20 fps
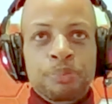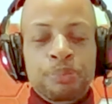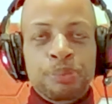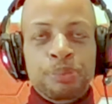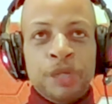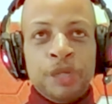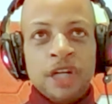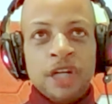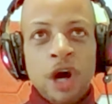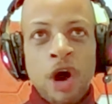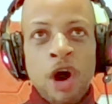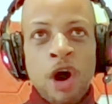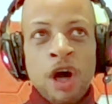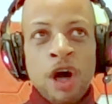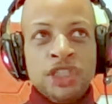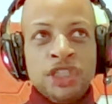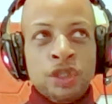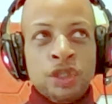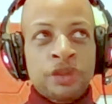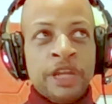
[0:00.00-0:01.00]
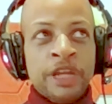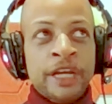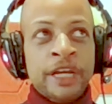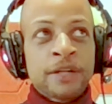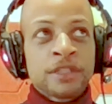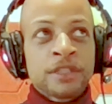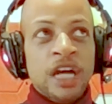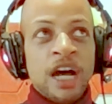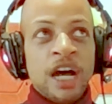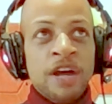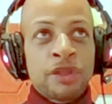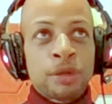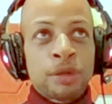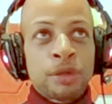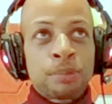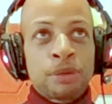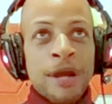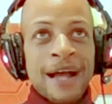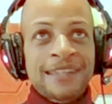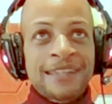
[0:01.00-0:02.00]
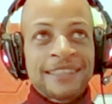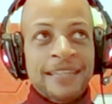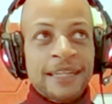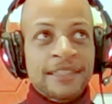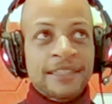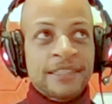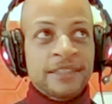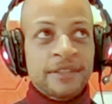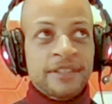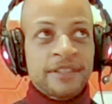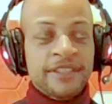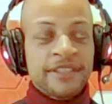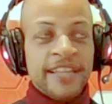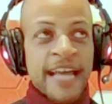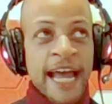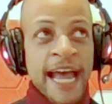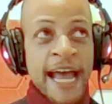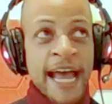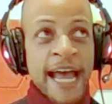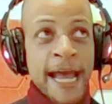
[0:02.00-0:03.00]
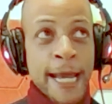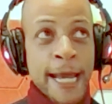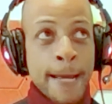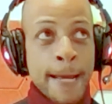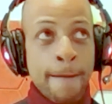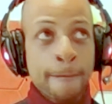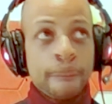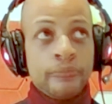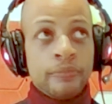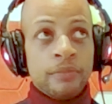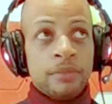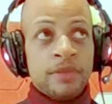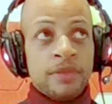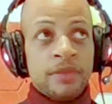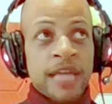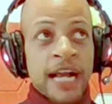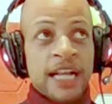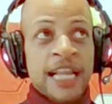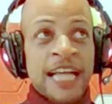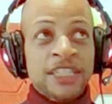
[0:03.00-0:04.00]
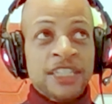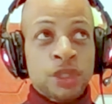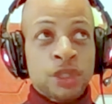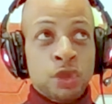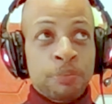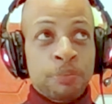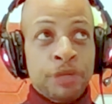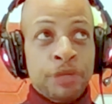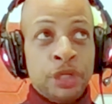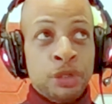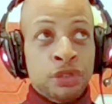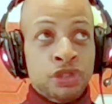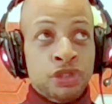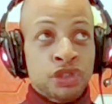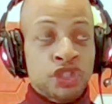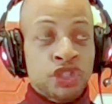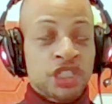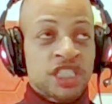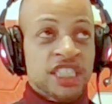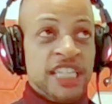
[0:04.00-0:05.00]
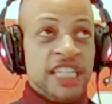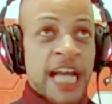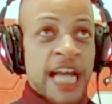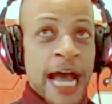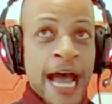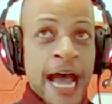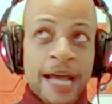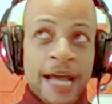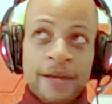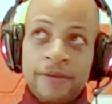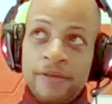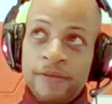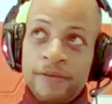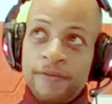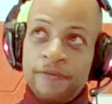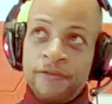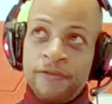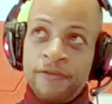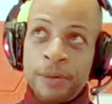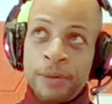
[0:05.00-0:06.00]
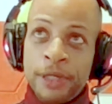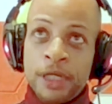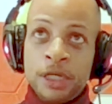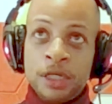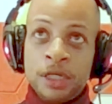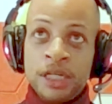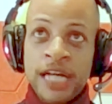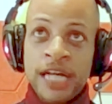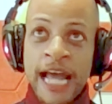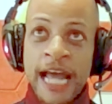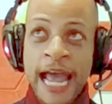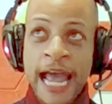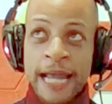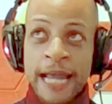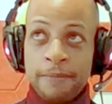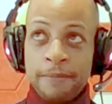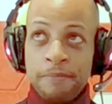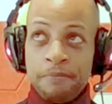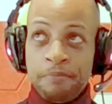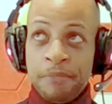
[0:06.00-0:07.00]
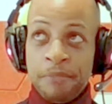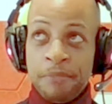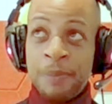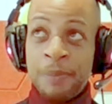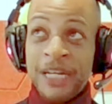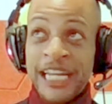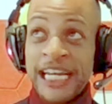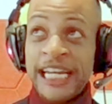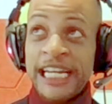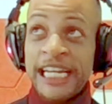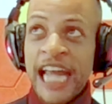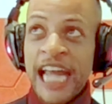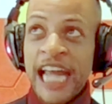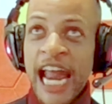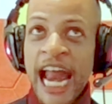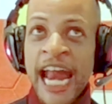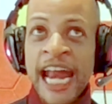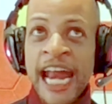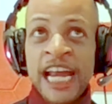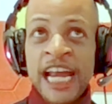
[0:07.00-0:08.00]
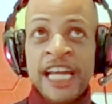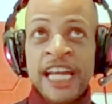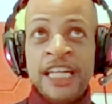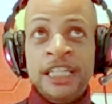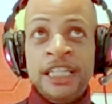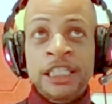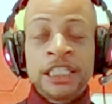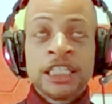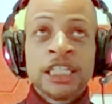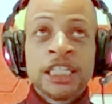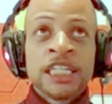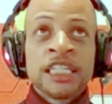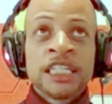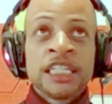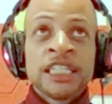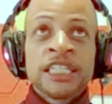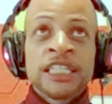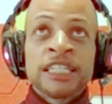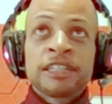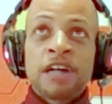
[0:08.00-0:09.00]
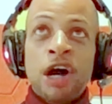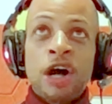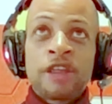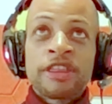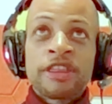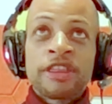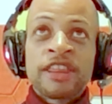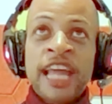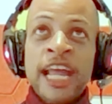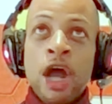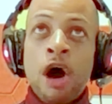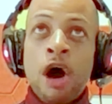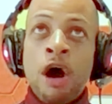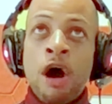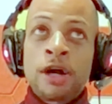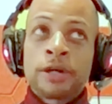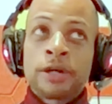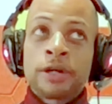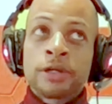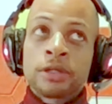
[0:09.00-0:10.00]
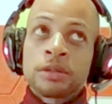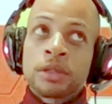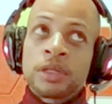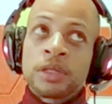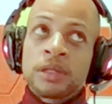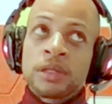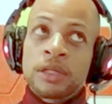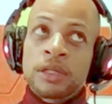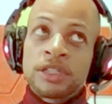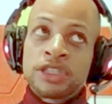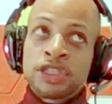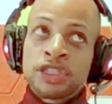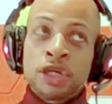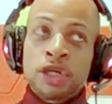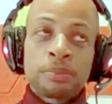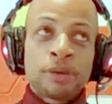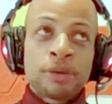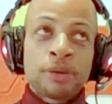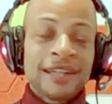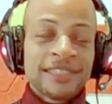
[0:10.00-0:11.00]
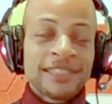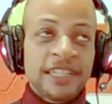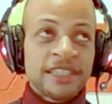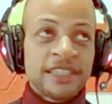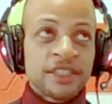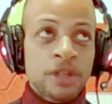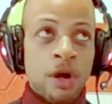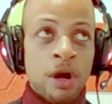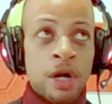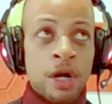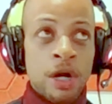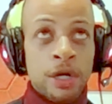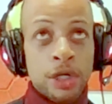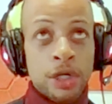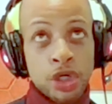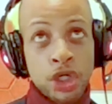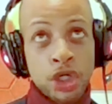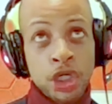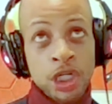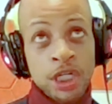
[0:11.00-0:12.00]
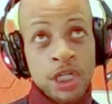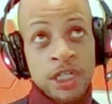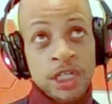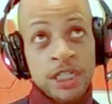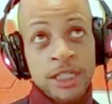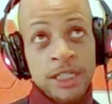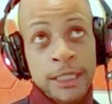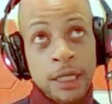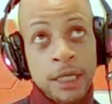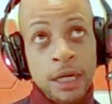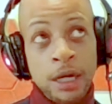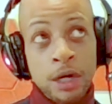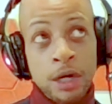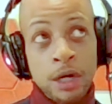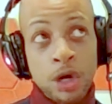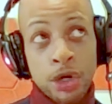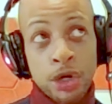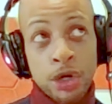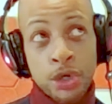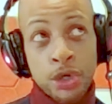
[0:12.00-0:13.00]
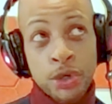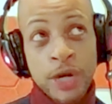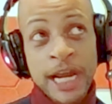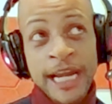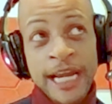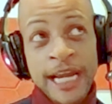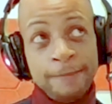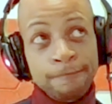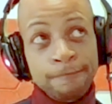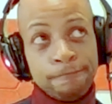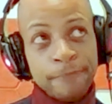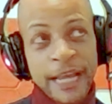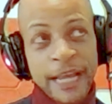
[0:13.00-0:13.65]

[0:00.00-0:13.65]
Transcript: But also, there's other processes that classical computers are just not very good at mimicking, and they aren't certain processes aren't good or great.